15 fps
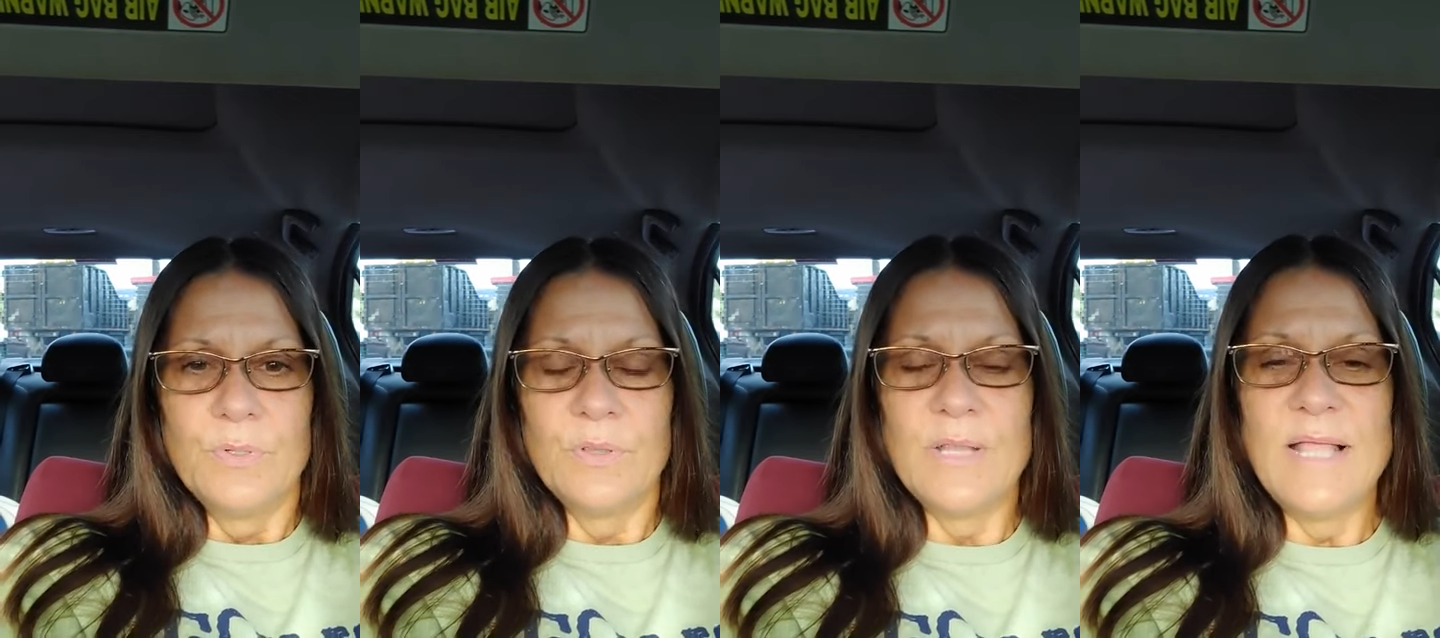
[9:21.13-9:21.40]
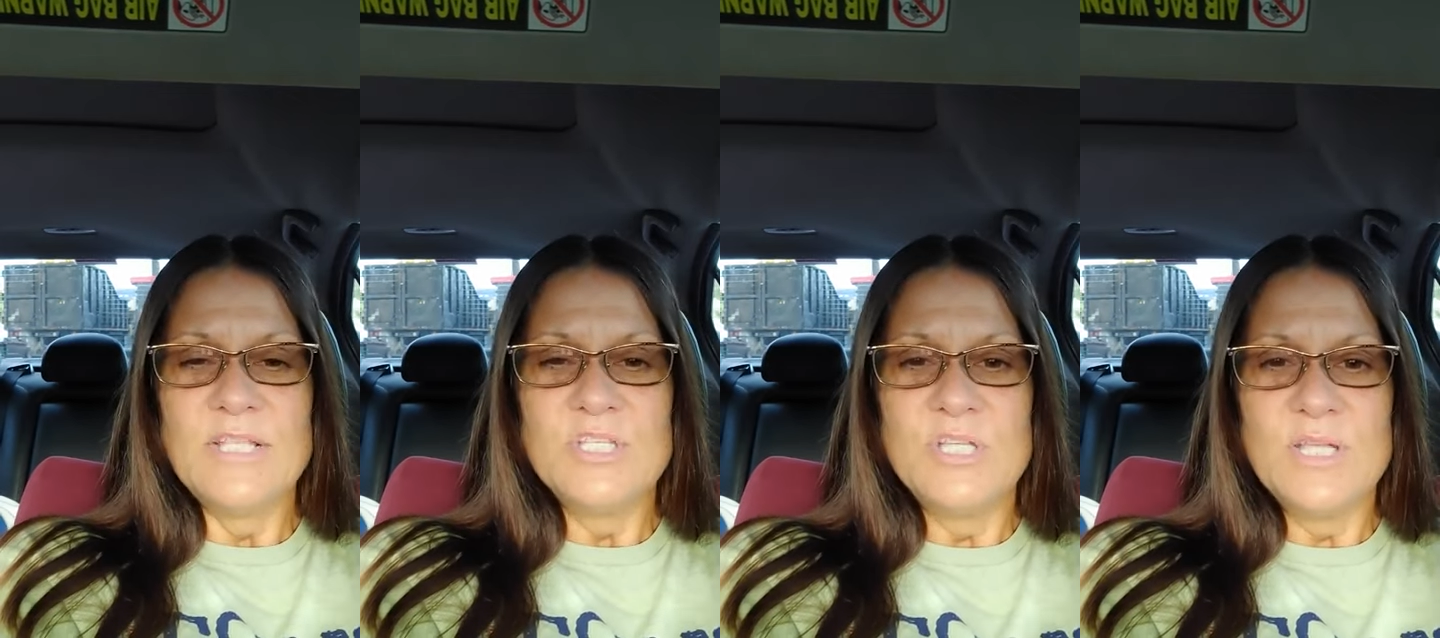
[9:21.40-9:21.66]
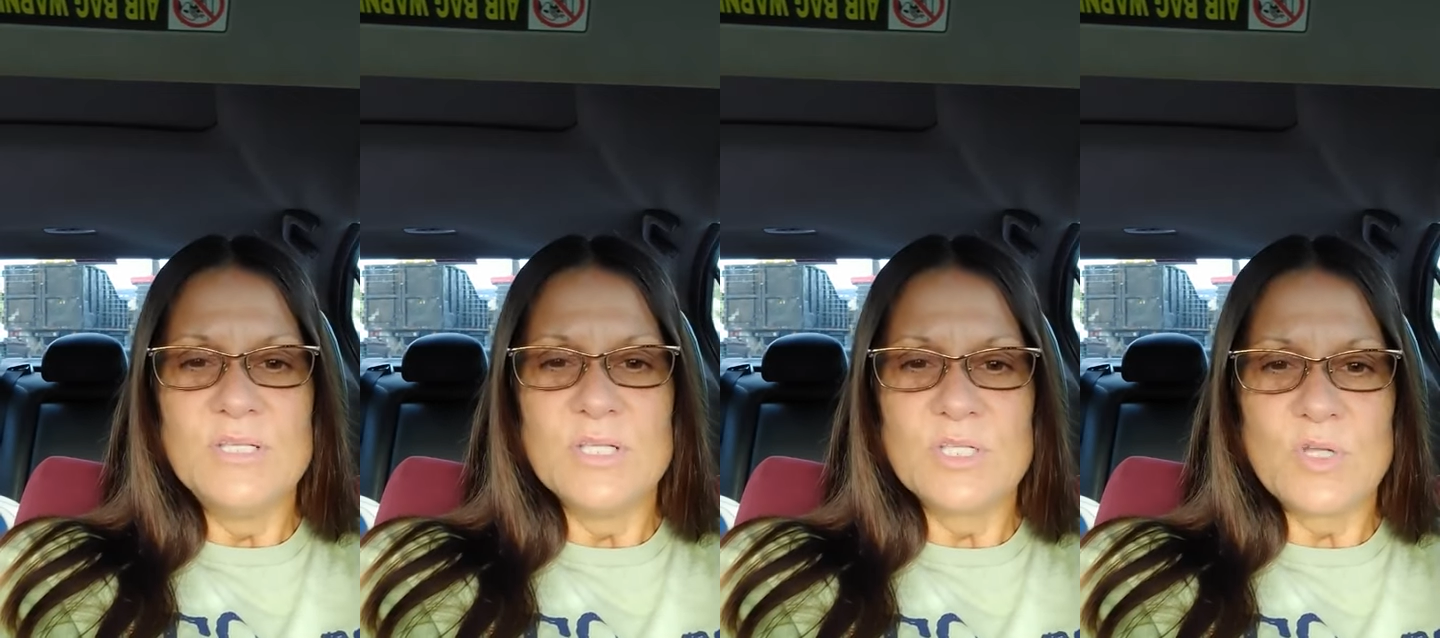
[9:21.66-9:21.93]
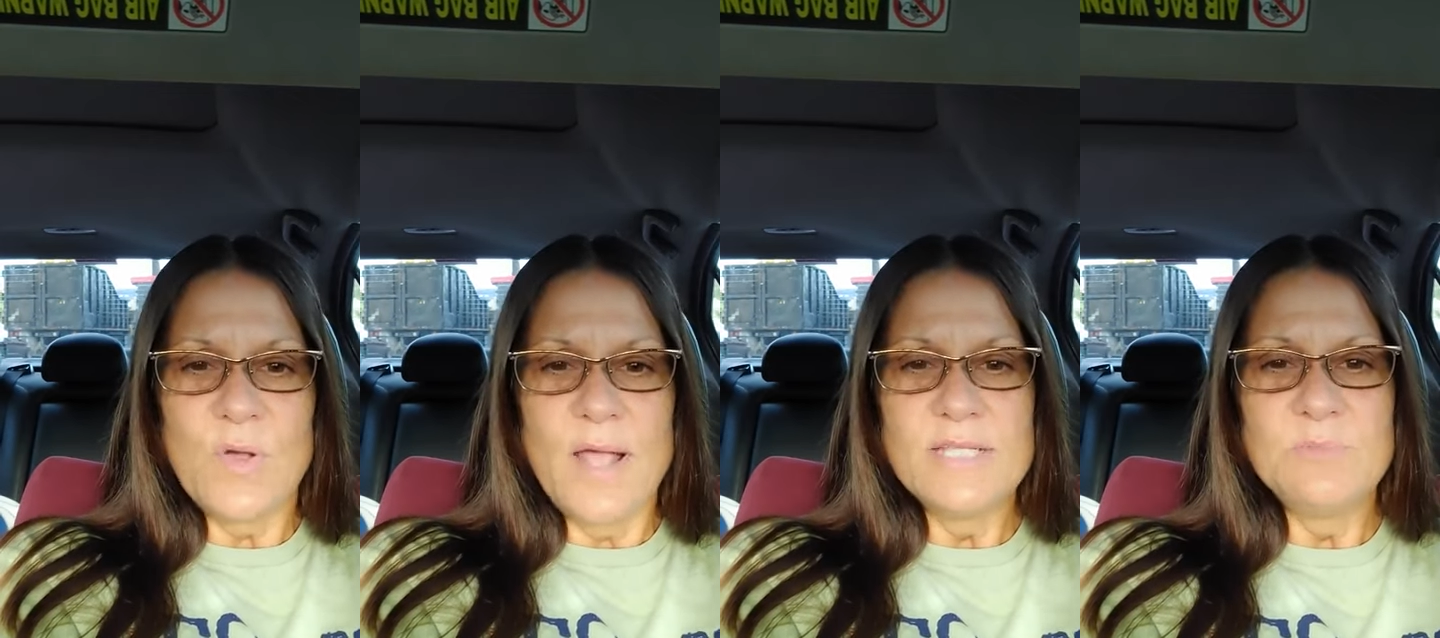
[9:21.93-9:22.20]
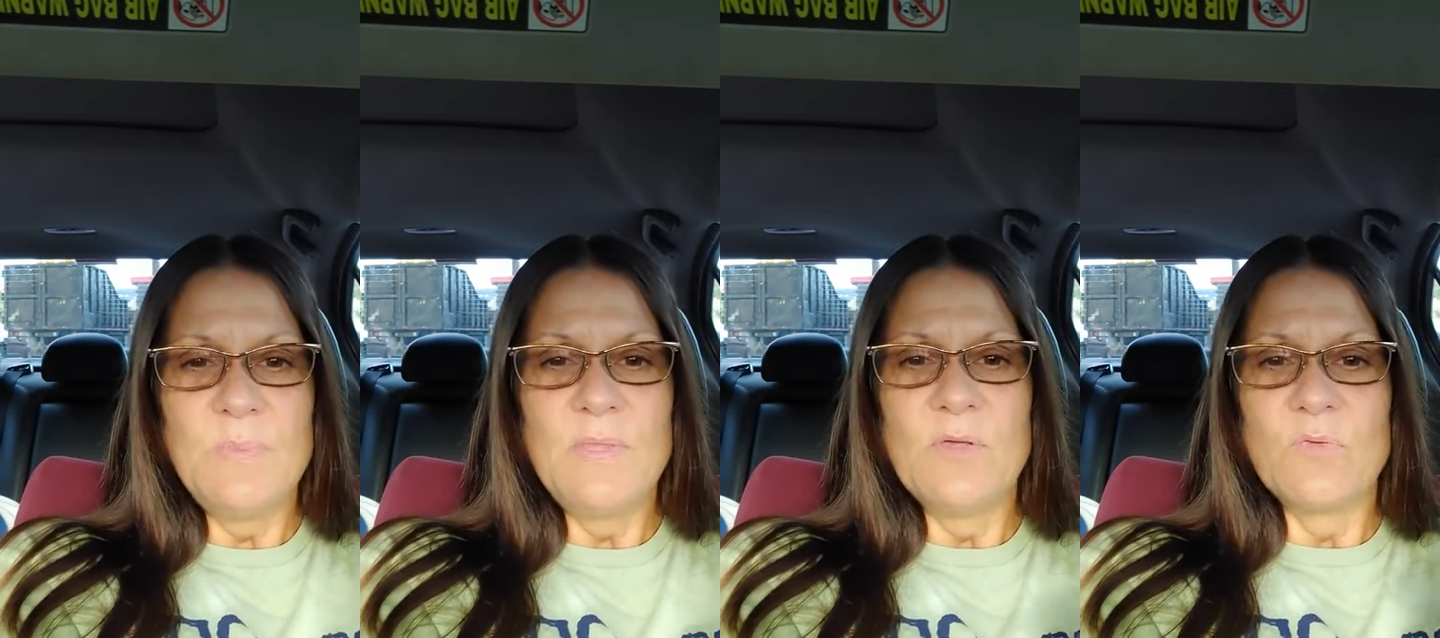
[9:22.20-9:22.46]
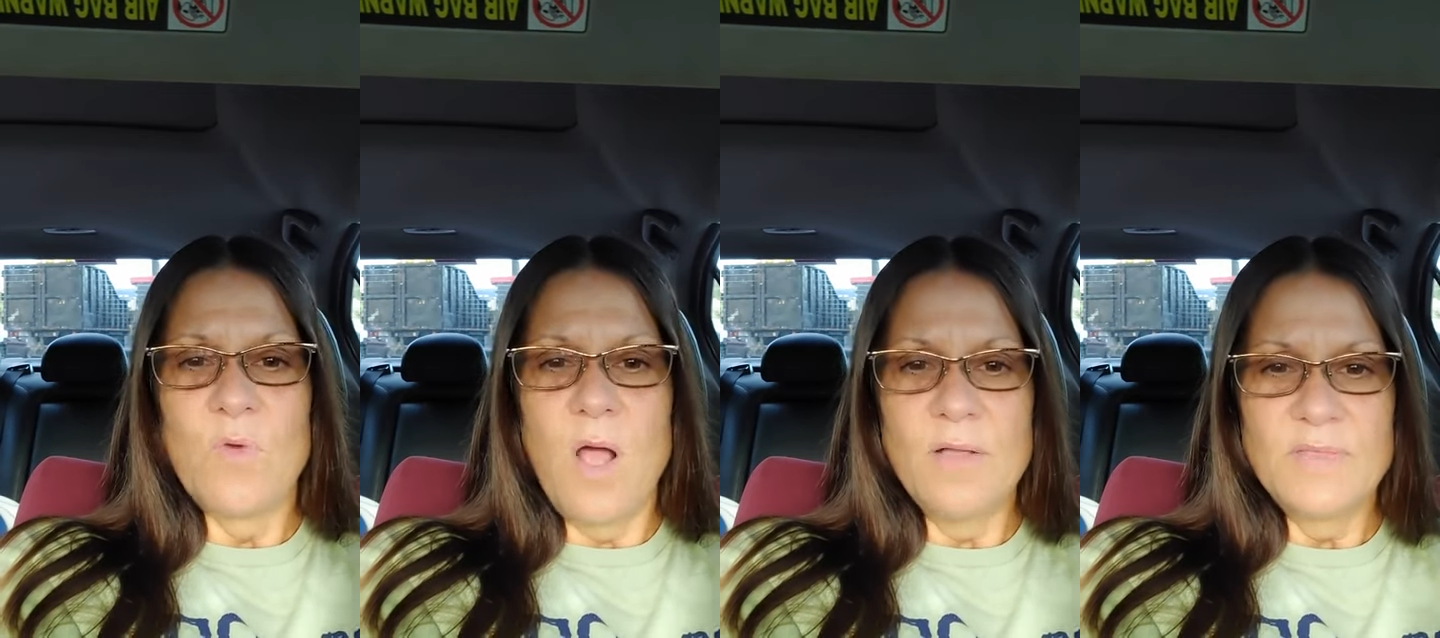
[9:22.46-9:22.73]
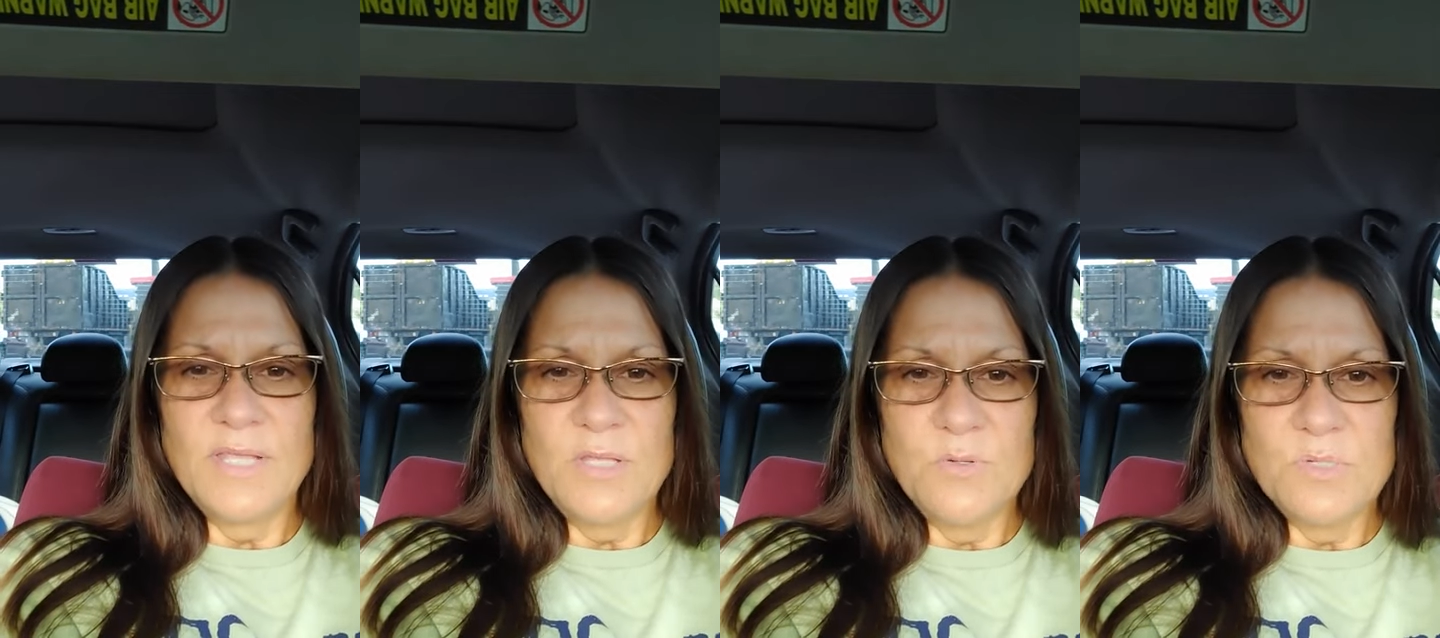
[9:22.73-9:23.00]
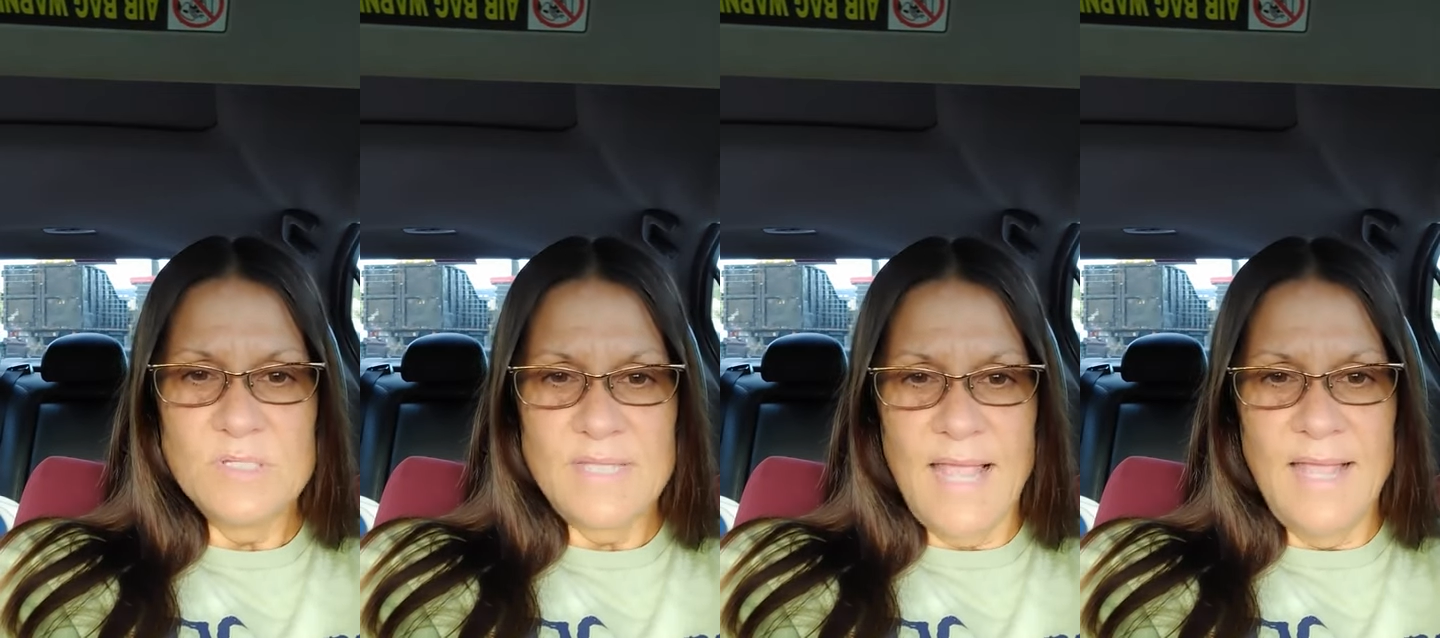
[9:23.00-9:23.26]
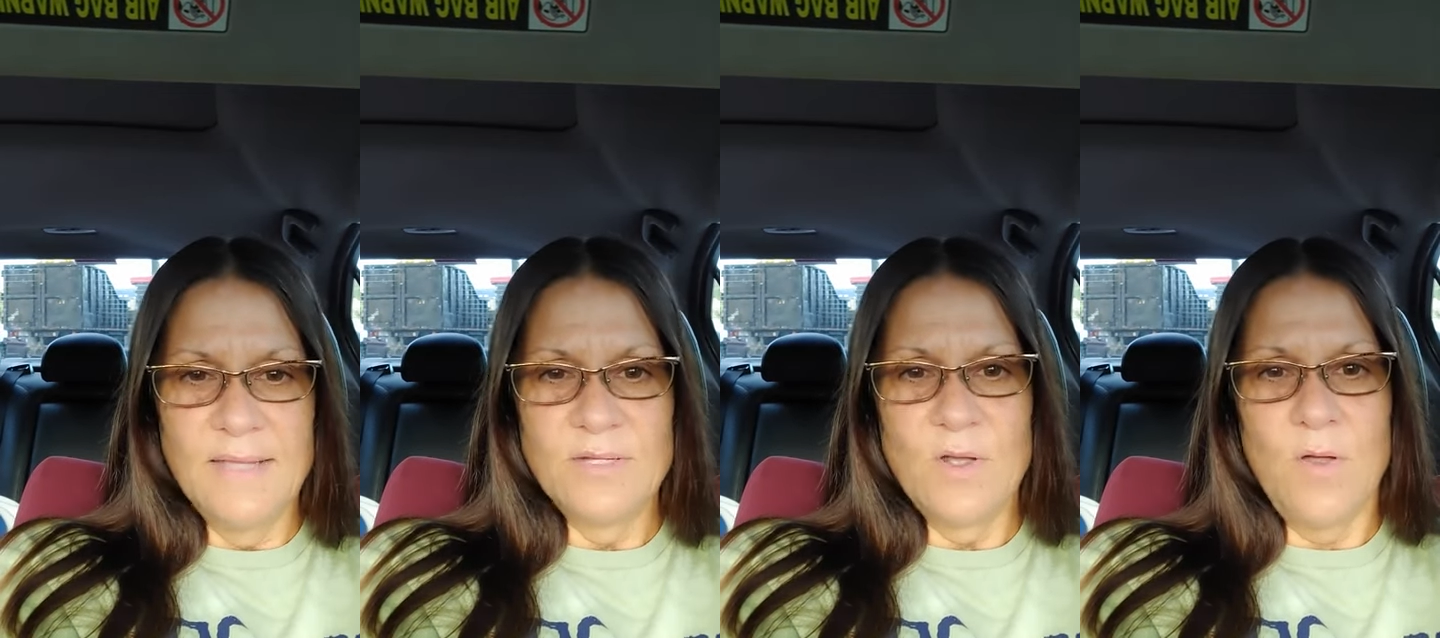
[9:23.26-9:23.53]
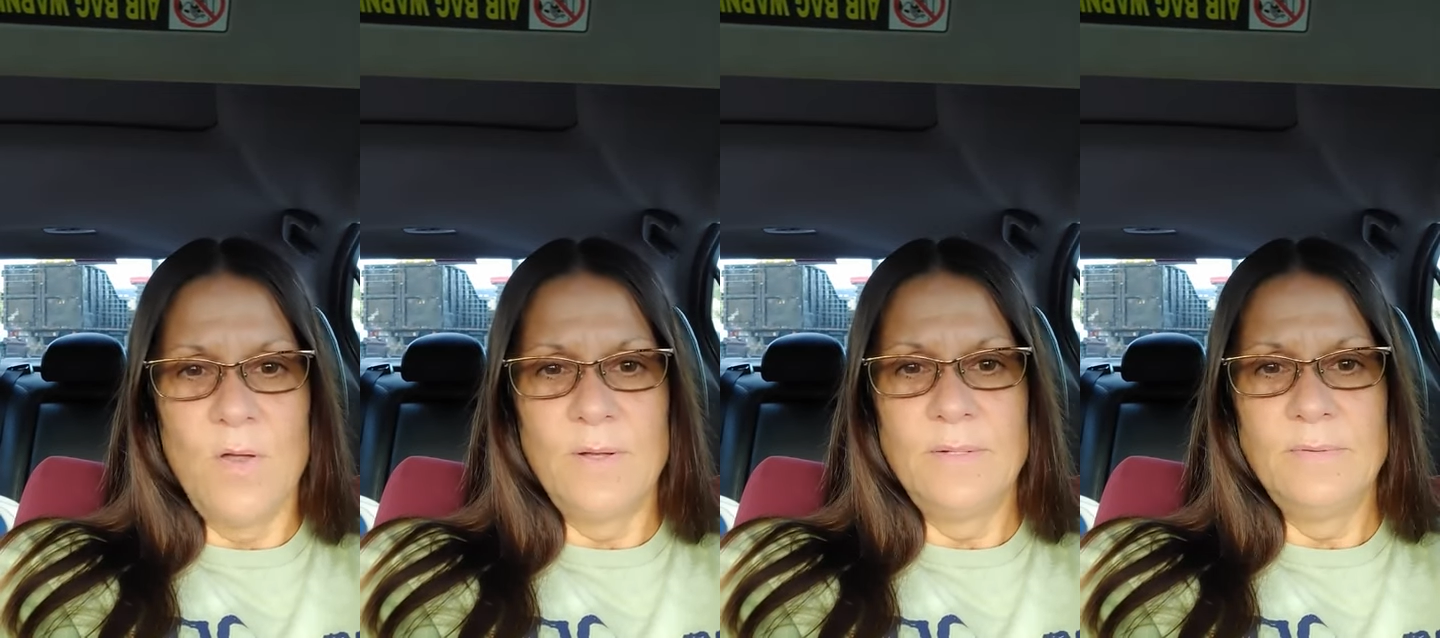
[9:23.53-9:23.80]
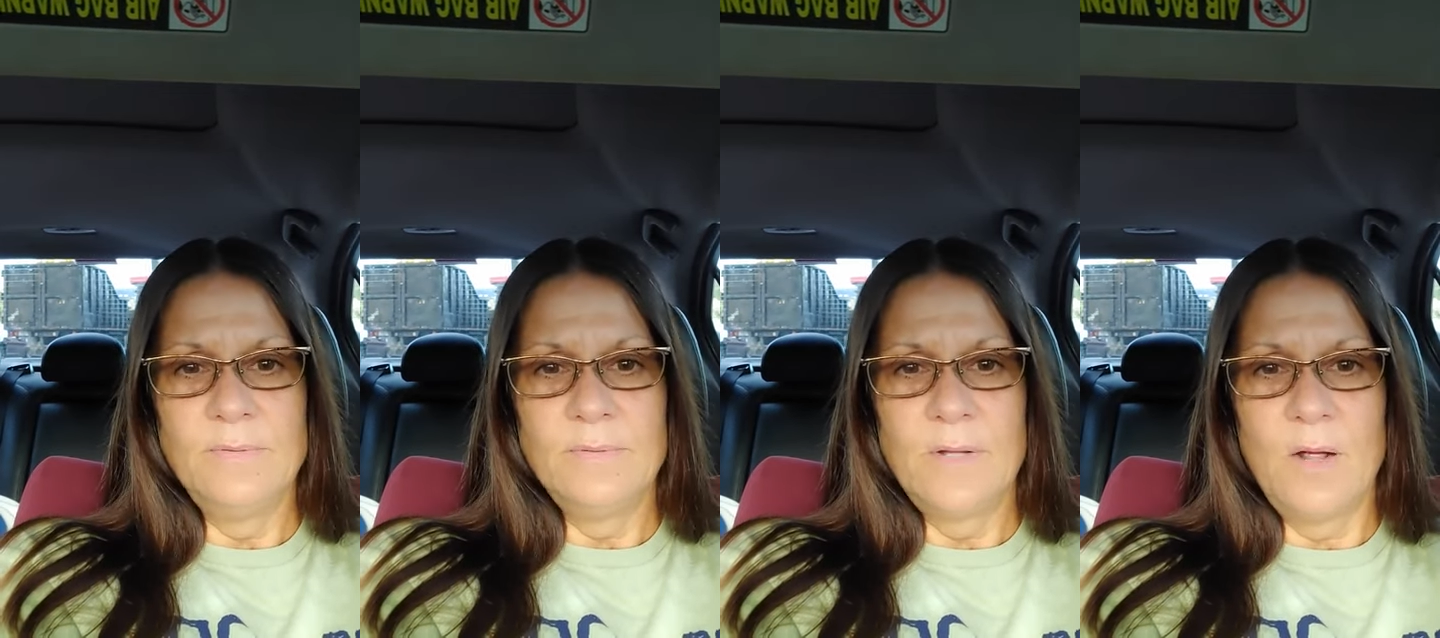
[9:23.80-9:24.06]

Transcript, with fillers: let Jesus Christ be the rock that you stand on.